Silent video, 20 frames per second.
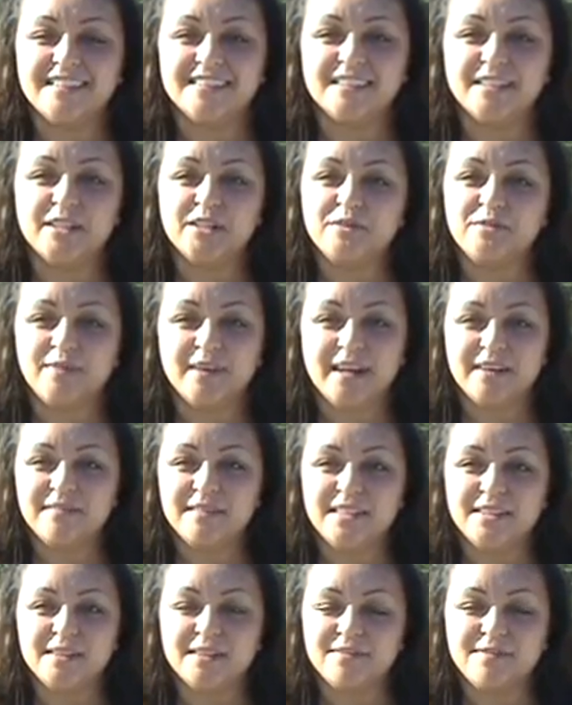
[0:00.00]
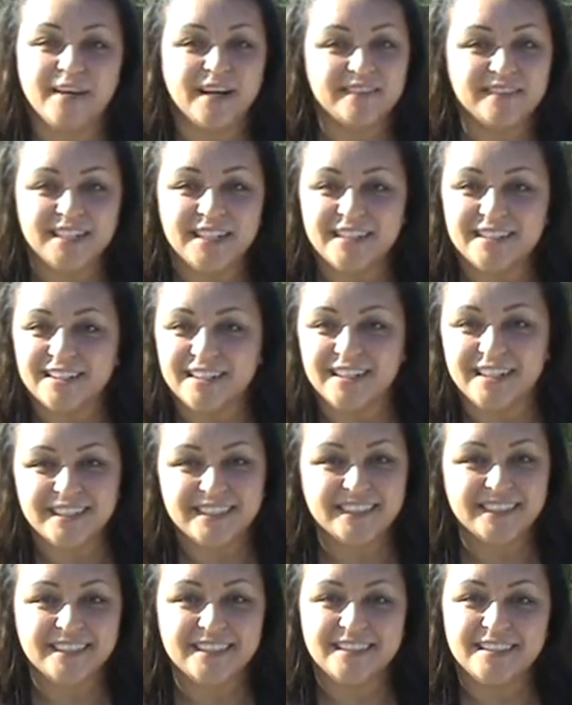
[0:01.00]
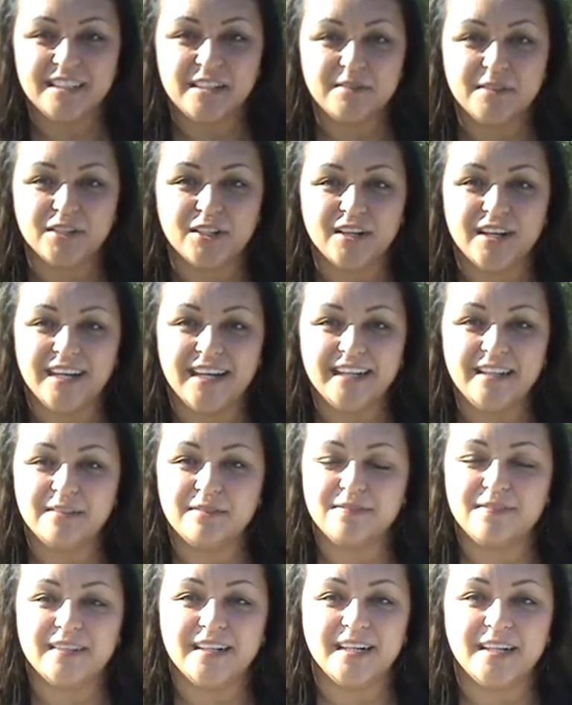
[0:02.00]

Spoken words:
this little $5 car seat saved her life.